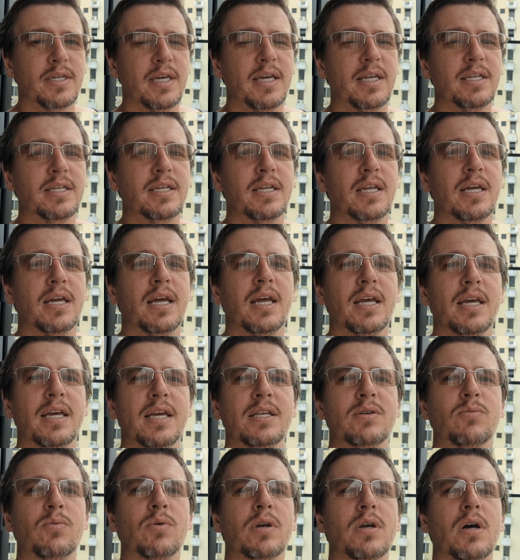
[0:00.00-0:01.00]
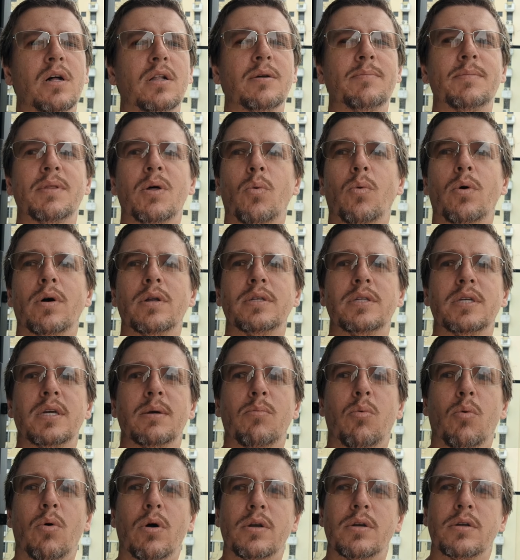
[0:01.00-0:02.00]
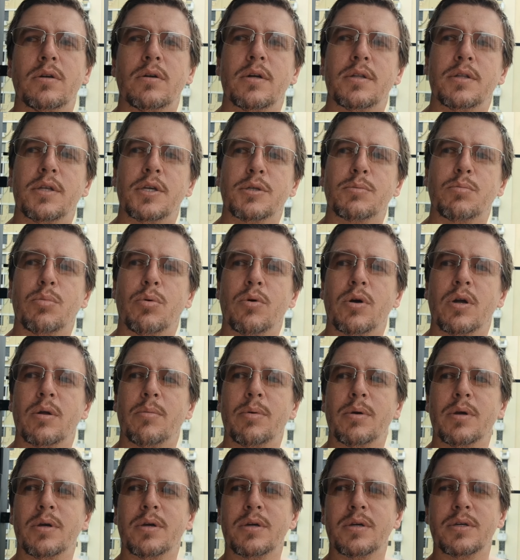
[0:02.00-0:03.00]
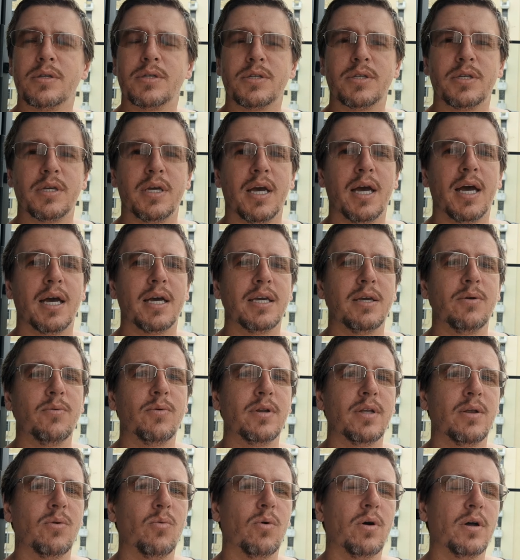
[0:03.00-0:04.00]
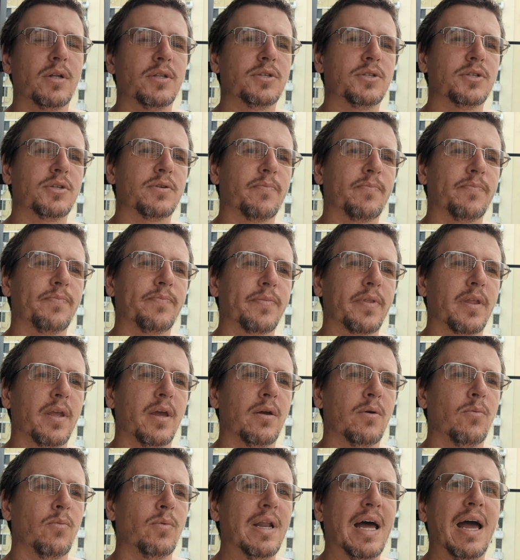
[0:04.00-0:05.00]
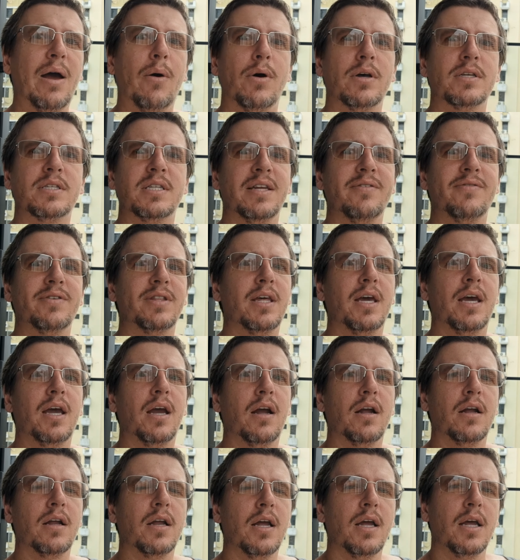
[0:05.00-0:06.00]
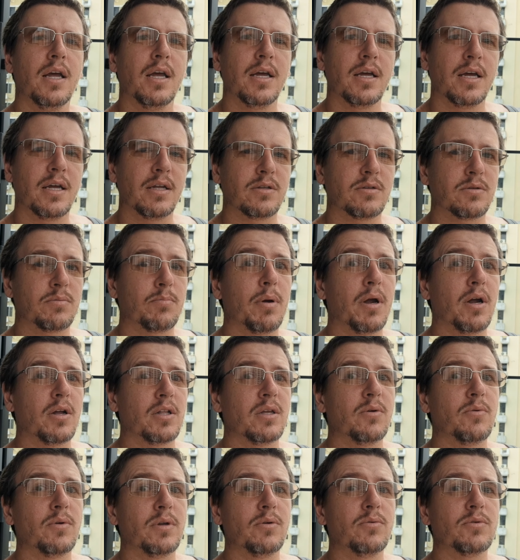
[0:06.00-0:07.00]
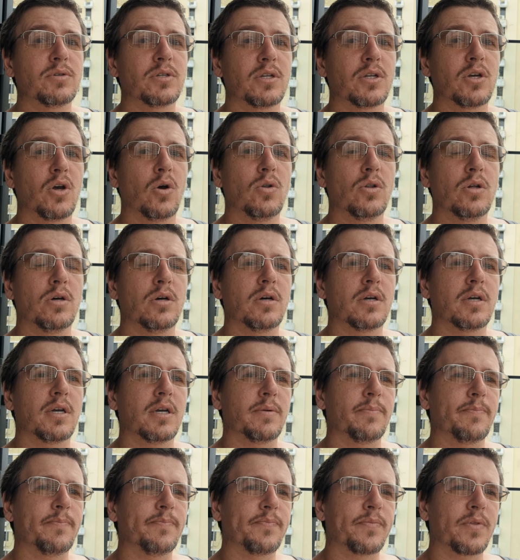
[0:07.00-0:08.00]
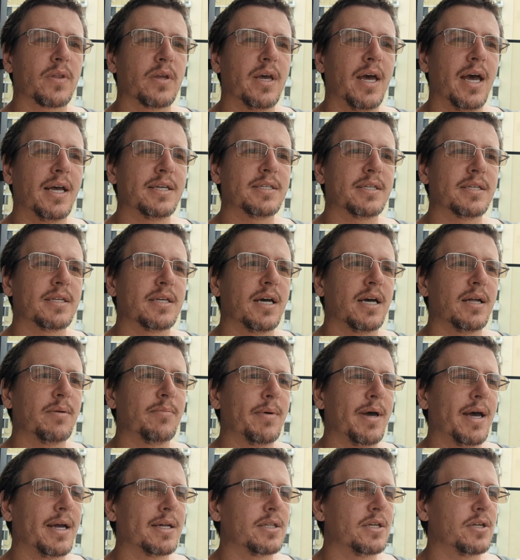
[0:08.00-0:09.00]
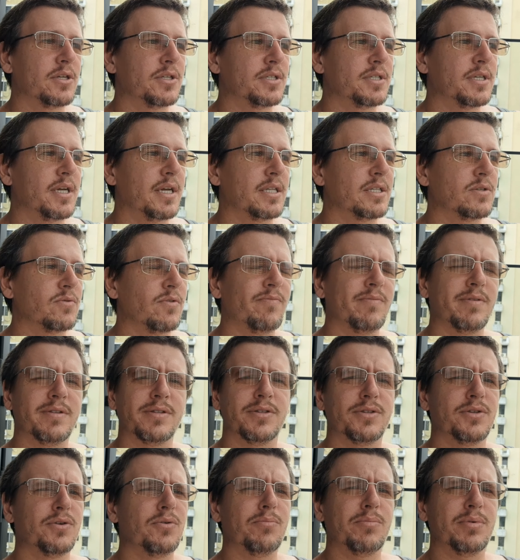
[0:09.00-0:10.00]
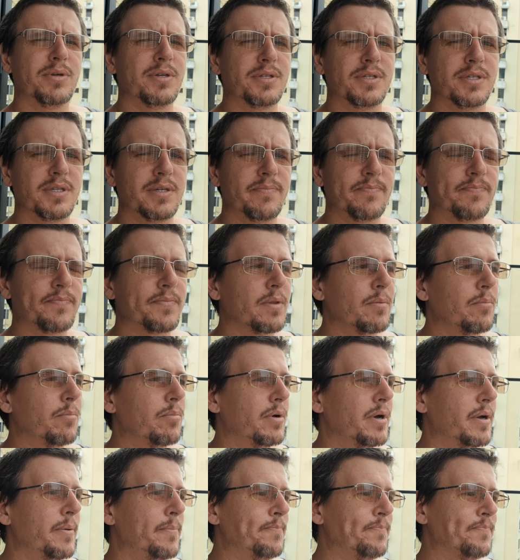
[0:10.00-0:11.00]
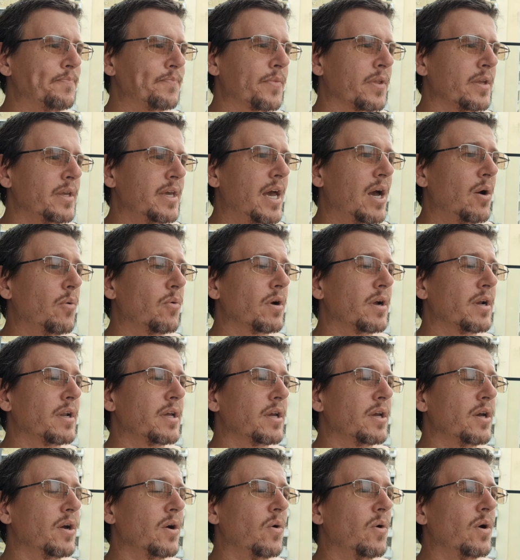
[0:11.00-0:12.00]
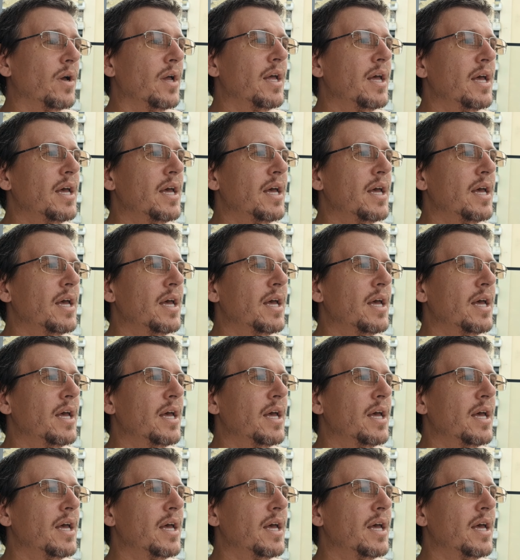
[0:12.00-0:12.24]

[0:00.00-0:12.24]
we call him the one dip wonder at this point, because yeah, he went in once when I wasn't even there, apparently when he was gonna go look, and hasn't gotten back there since. We've been so busy. But yeah, we're gonna go